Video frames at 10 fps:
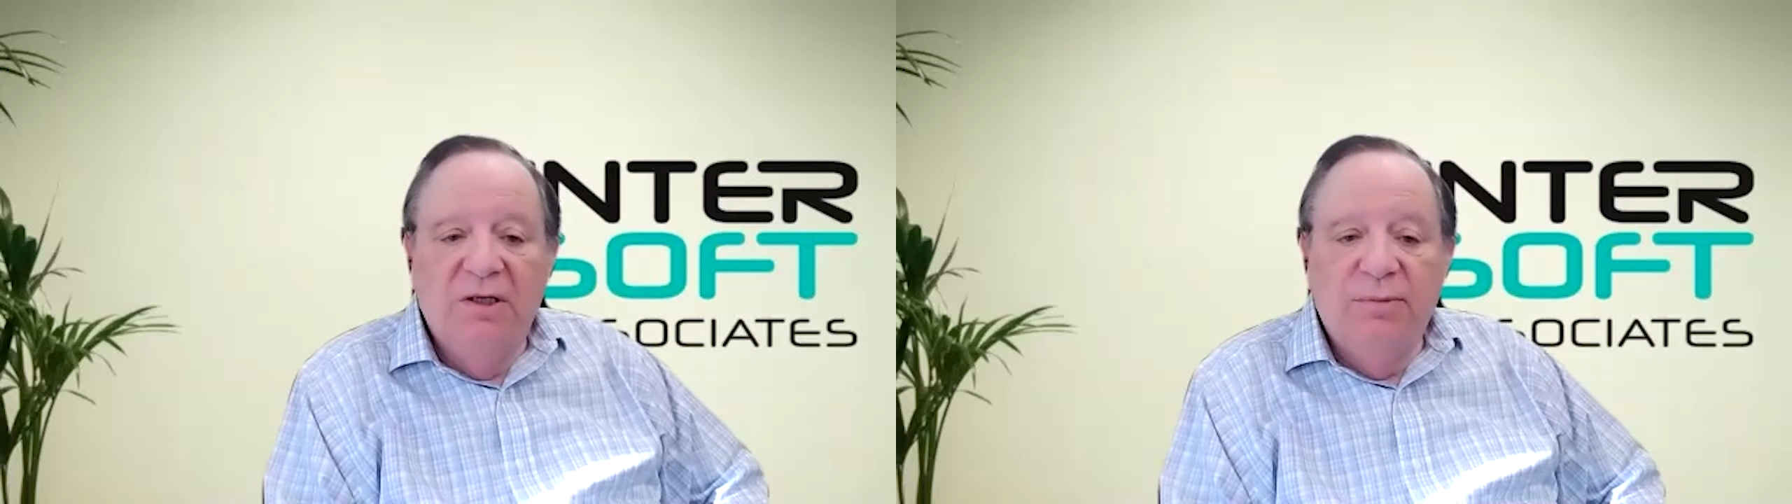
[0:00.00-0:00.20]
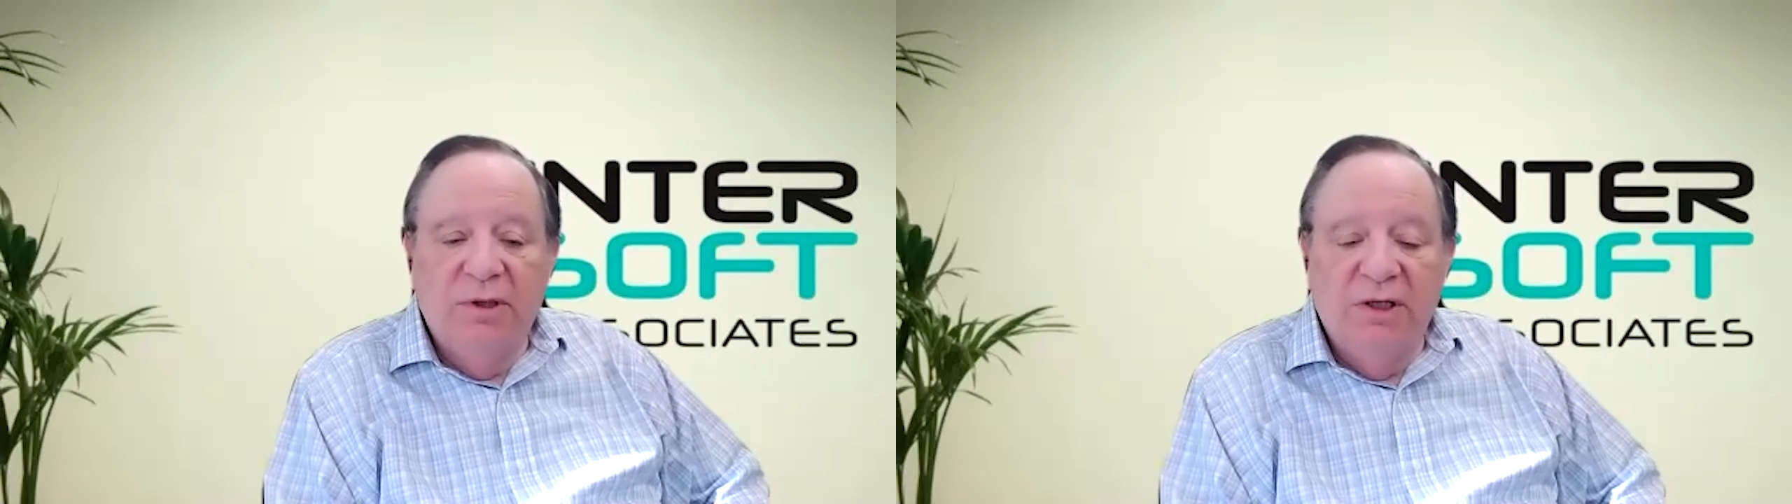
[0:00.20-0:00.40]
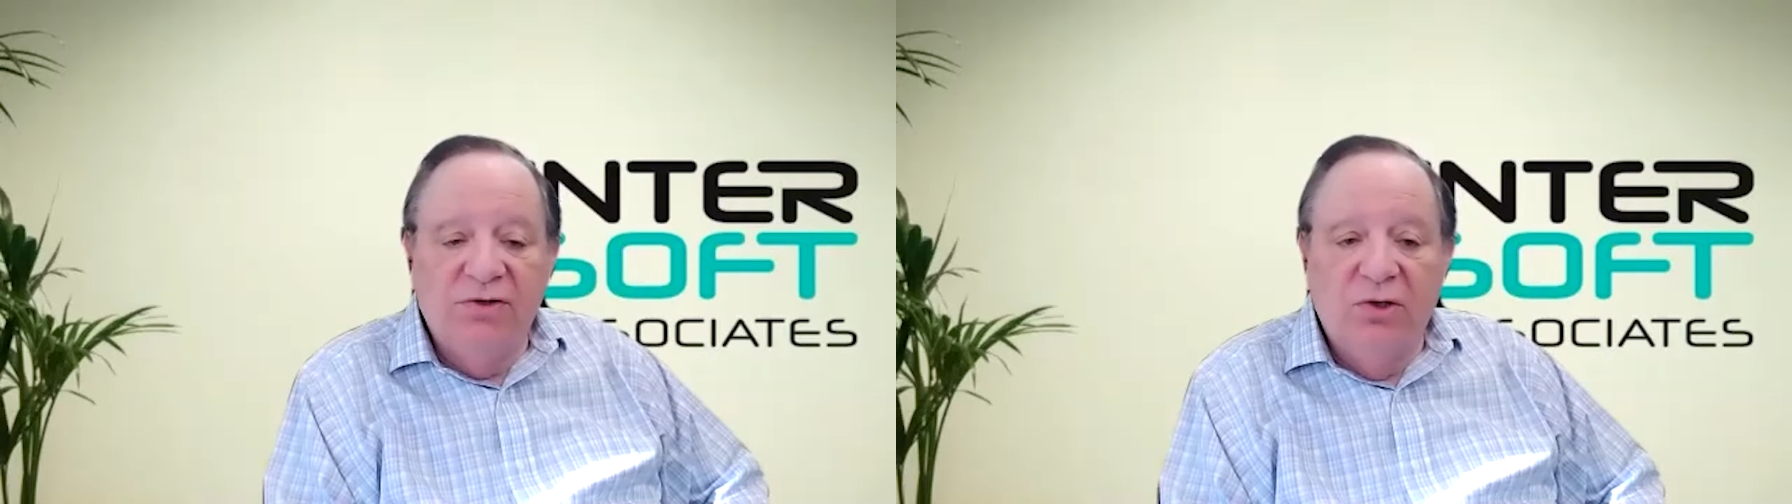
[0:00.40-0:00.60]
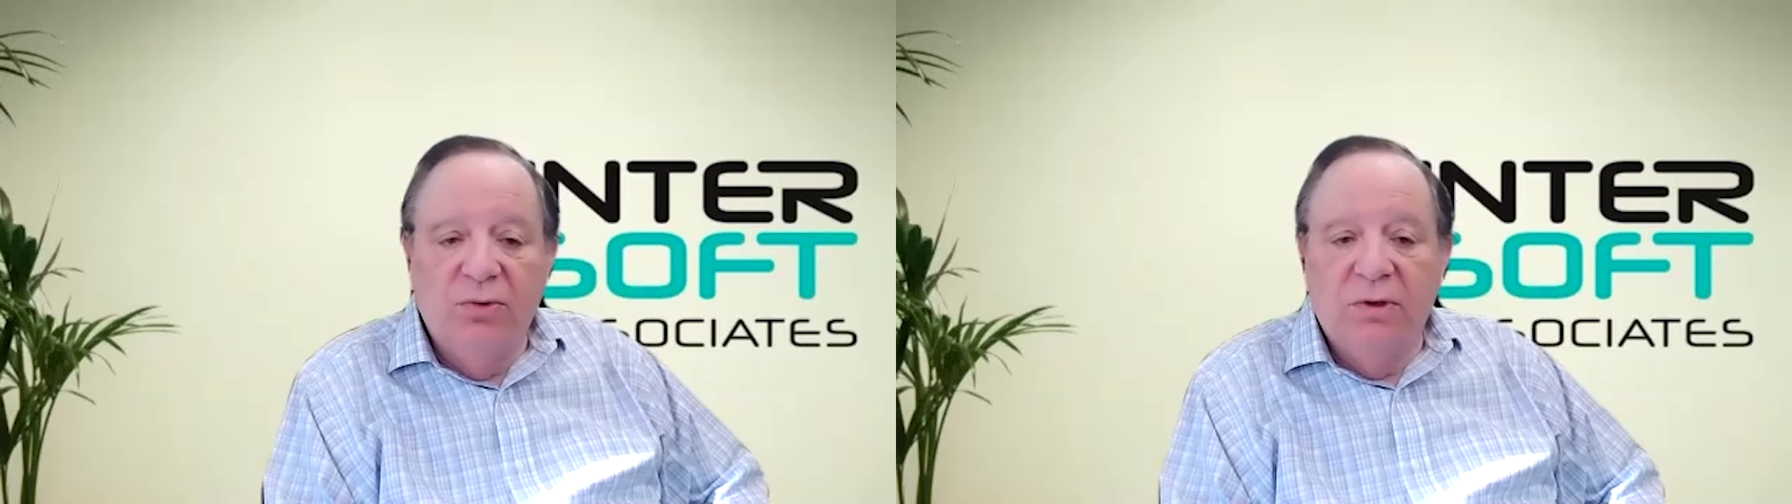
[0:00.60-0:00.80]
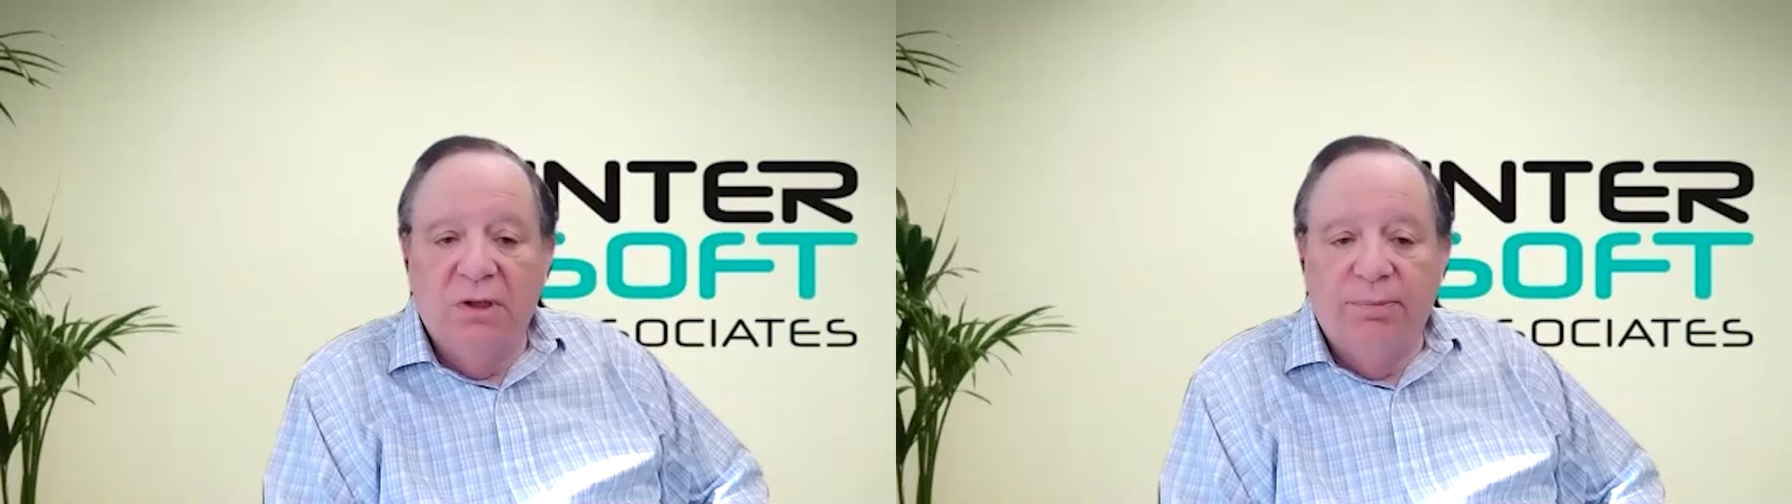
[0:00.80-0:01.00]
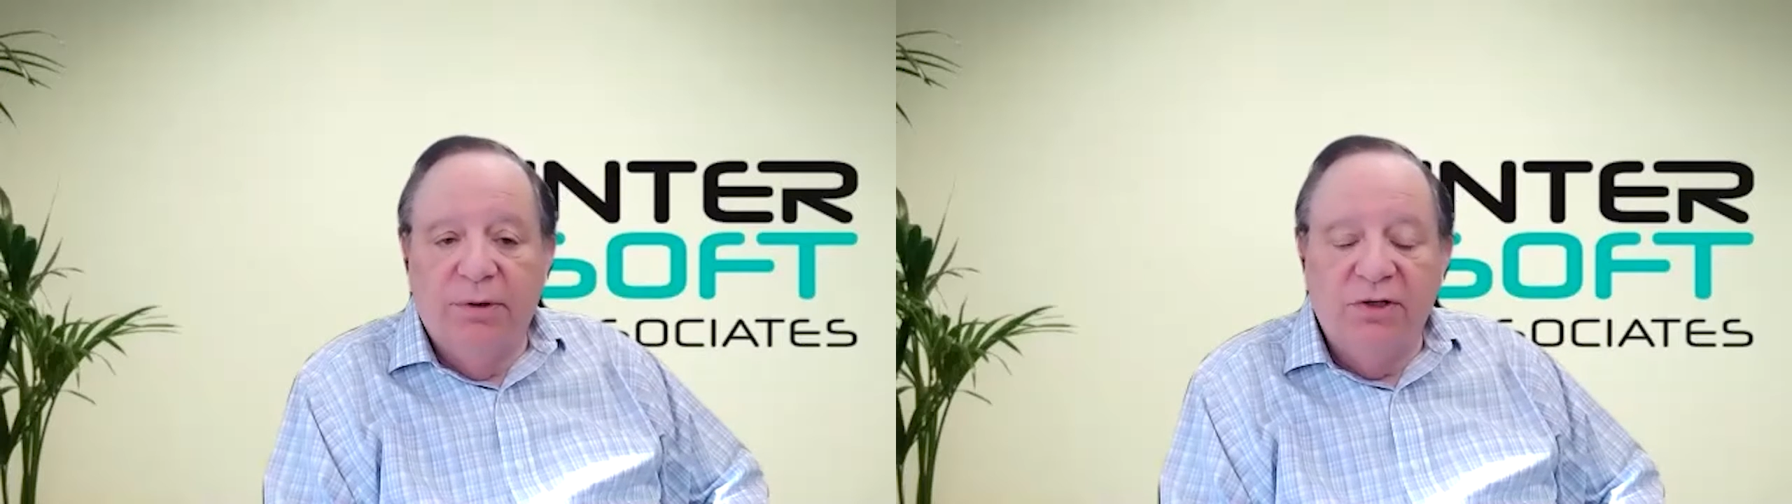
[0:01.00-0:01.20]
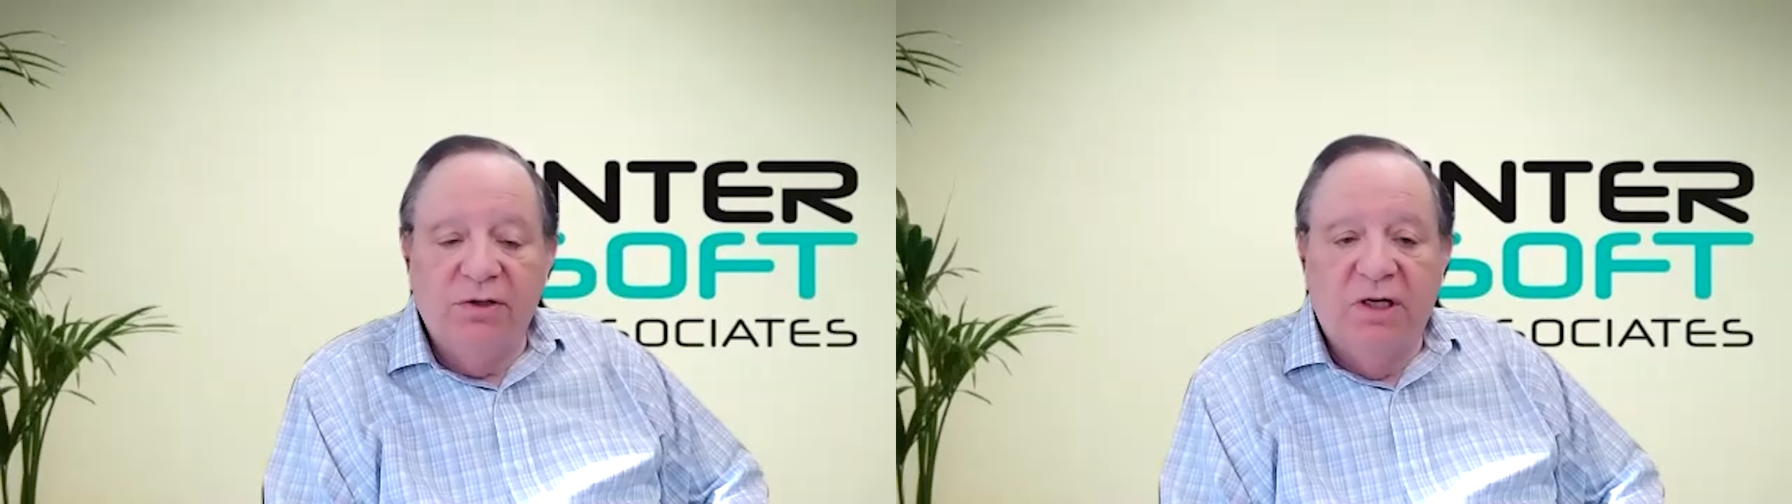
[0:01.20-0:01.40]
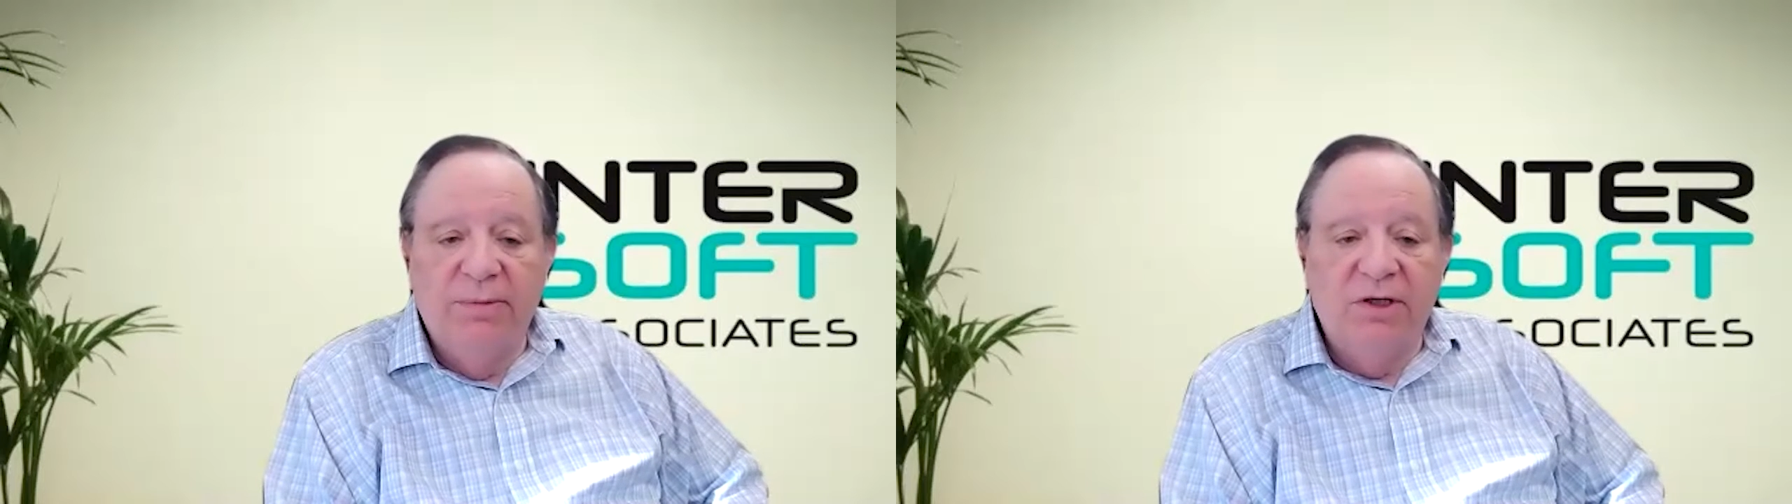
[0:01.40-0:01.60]
please
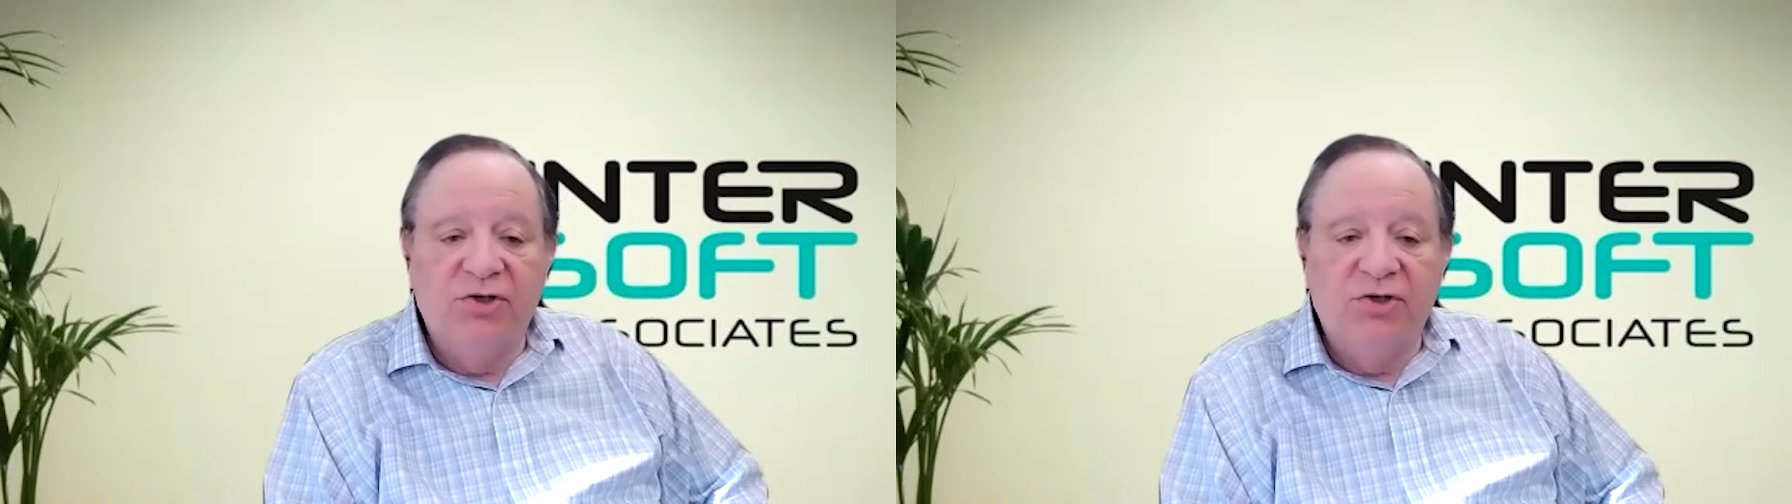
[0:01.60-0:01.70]
give me a